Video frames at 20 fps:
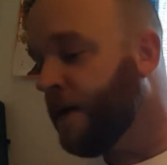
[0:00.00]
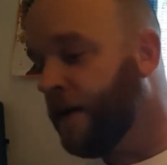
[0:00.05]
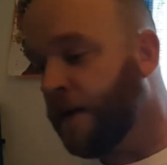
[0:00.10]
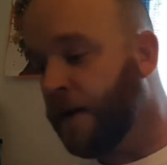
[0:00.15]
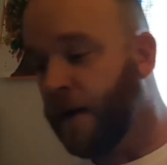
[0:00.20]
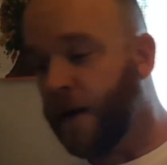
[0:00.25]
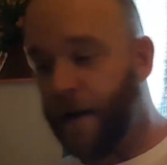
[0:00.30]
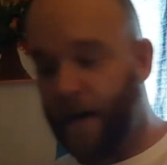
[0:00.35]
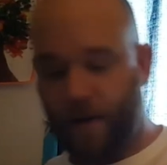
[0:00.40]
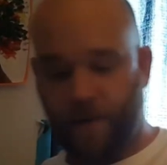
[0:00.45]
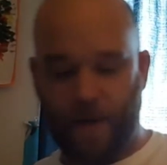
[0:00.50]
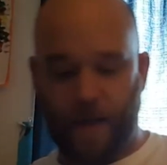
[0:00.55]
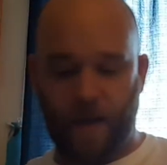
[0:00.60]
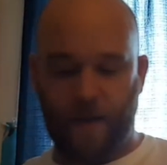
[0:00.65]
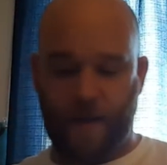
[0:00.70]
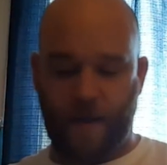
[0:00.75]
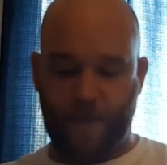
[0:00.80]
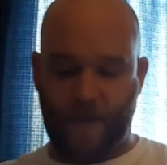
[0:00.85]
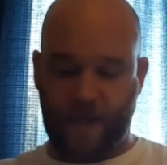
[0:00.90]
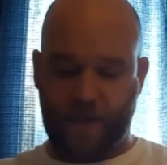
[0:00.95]
All right, well,
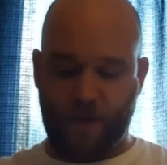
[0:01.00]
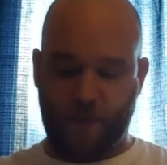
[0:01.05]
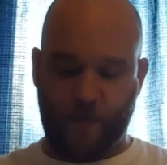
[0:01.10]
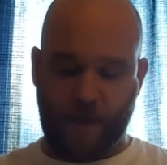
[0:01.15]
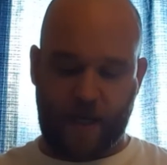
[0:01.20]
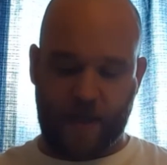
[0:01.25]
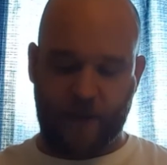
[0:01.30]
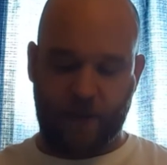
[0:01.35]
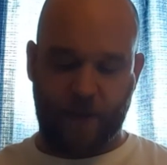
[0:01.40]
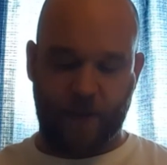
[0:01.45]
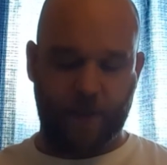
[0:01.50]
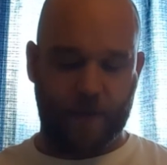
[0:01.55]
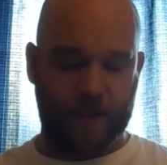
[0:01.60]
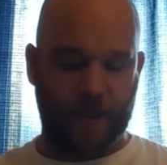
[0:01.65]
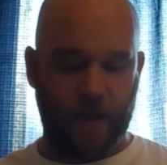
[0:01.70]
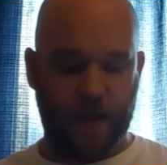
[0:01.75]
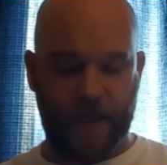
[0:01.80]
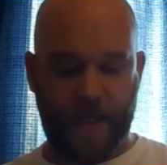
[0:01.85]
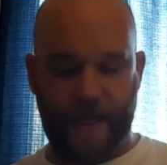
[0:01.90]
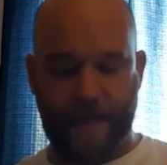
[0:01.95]
I'm not going to bother you with
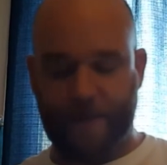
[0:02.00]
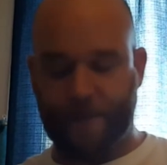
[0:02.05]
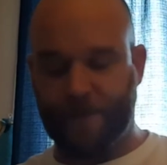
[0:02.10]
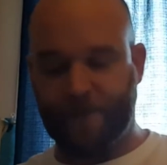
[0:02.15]
all that.